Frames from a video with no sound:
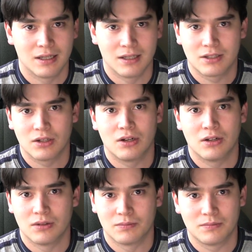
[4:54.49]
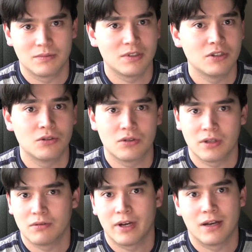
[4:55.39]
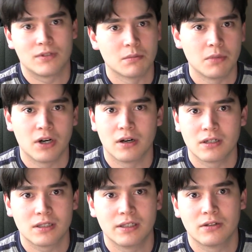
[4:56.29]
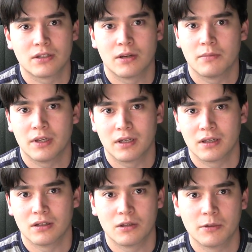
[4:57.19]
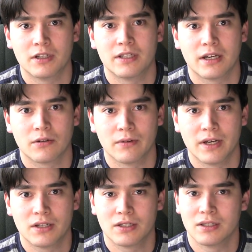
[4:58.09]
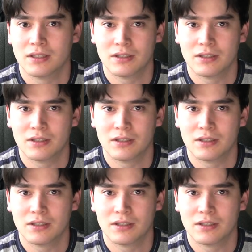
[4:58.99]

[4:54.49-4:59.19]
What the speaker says: it's all, usually will have some parsley or something, a little bit of decoration.